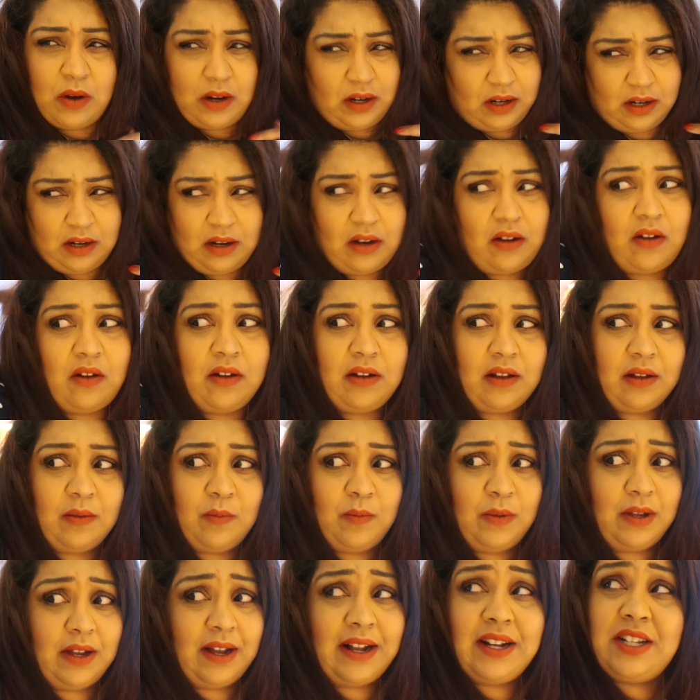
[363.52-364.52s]
1 o'clock
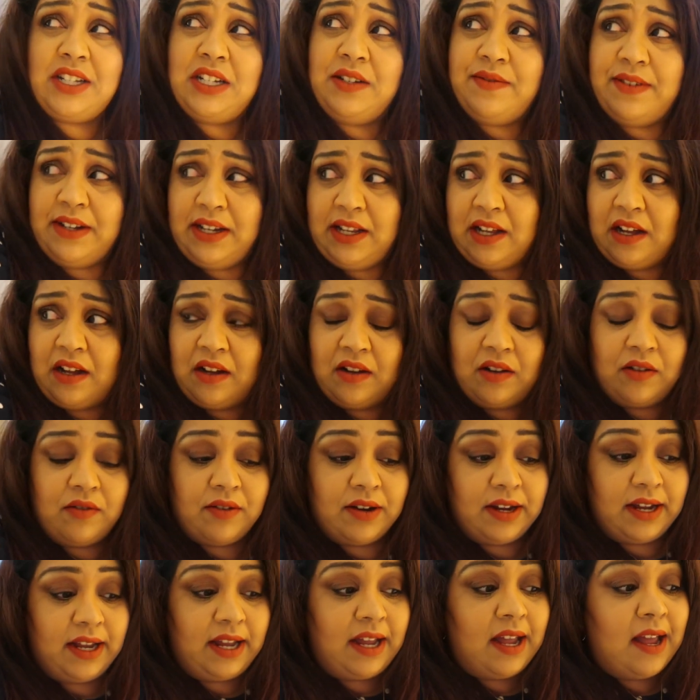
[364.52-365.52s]
and we're actually really
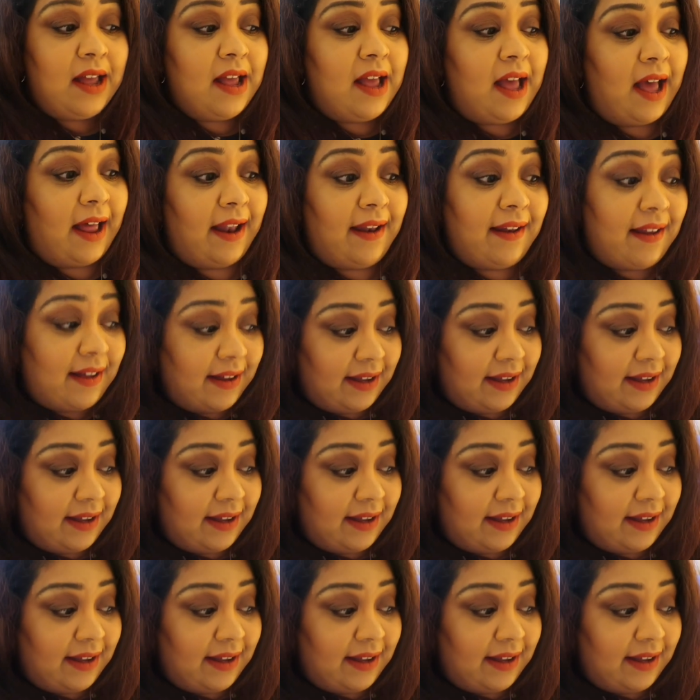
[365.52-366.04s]
hungry, and